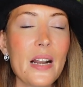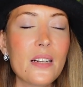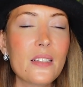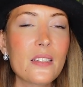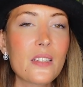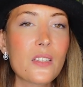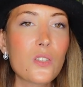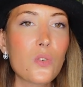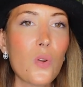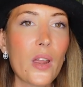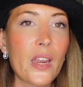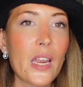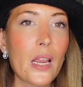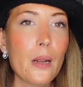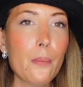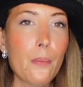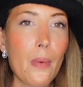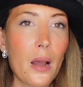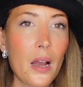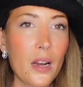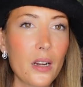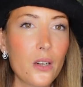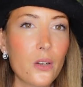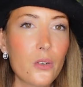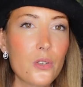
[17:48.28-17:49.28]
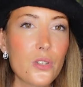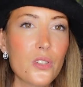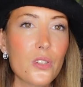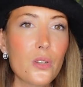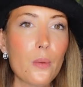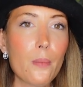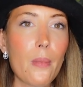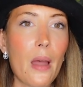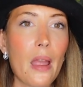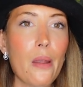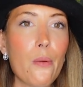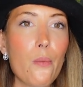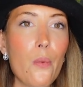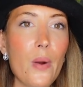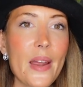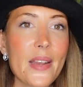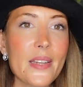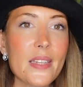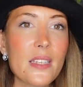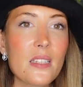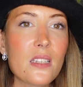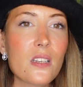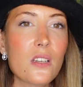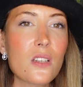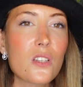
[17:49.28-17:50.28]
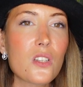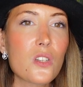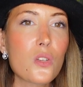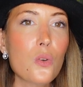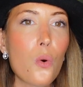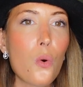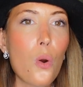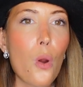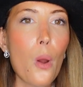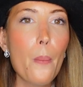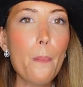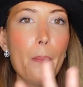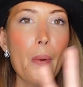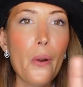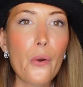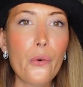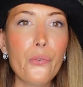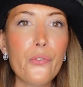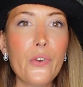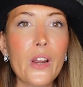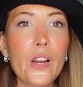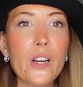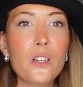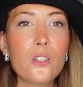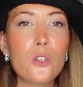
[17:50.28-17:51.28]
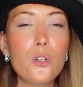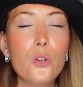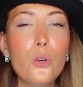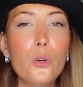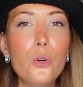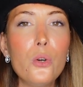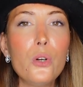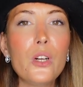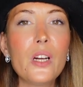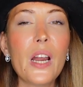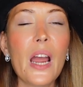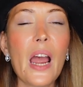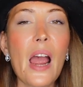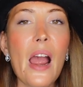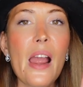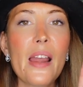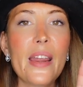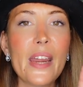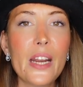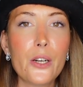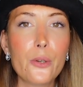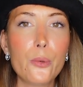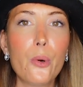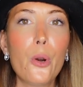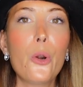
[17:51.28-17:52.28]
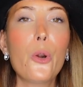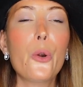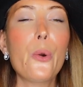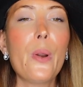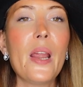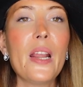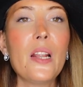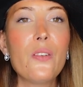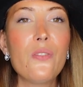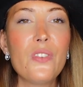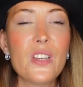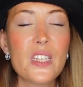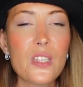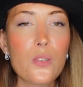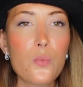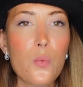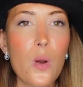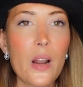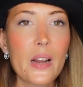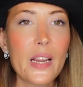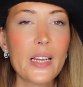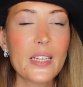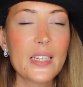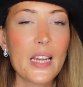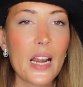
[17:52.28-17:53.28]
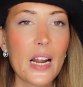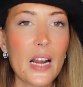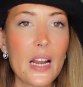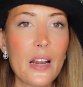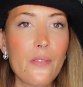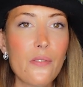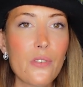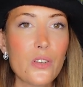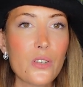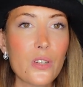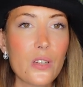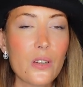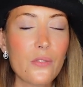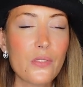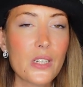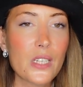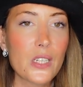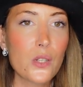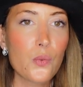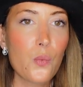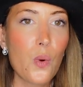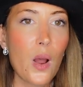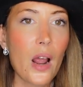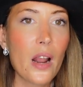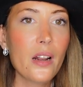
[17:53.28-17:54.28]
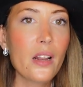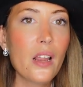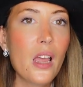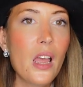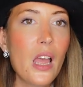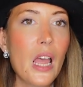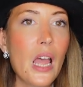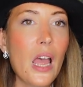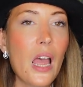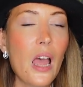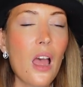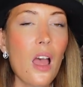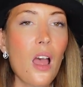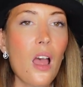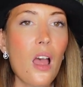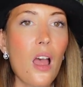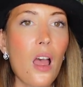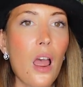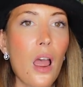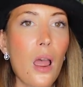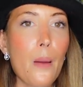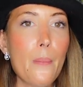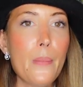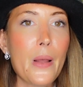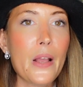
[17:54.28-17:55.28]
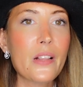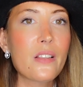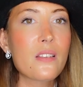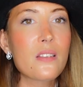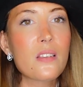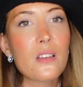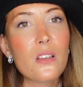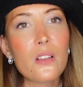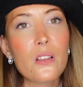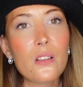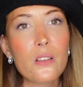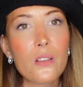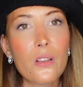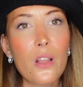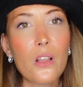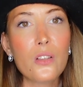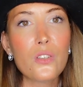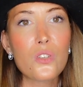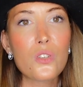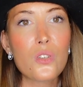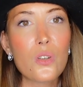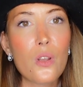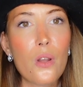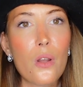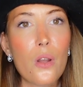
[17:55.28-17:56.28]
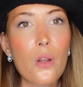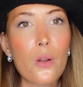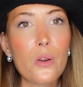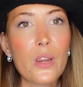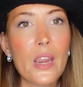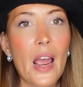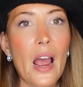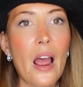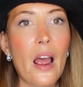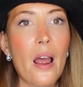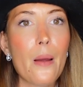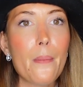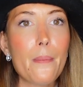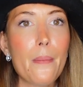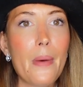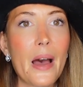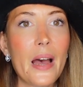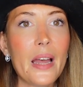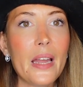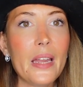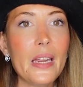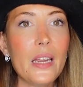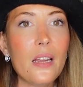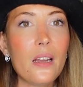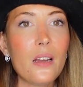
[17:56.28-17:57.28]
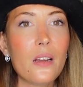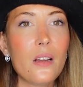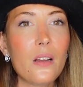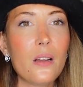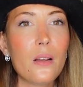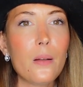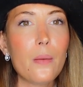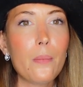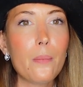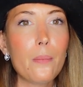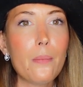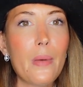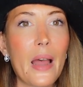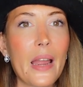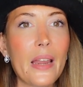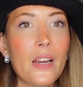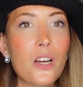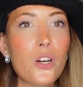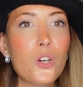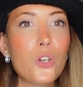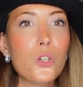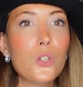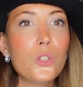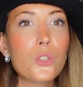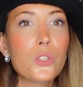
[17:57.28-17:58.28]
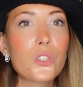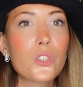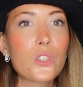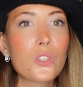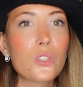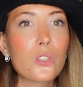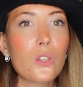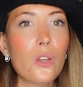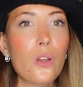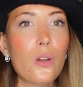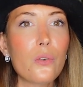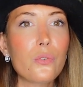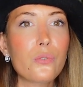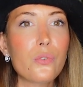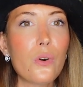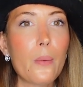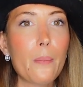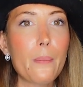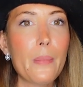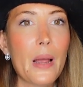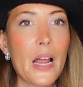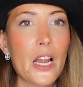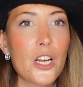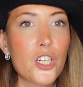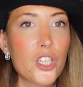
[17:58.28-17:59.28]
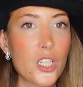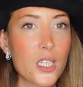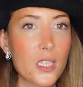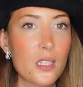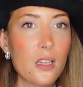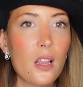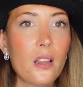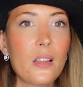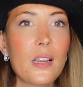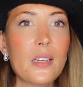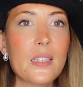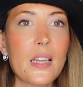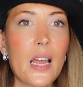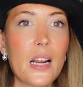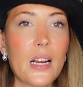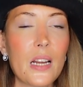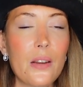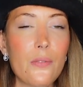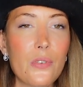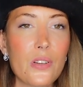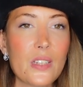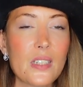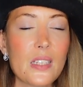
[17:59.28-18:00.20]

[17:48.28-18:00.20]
so I can mark also my waist. So a perfect look. I can recreate this one, exactly this one, but not my coat from Bash is not exactly the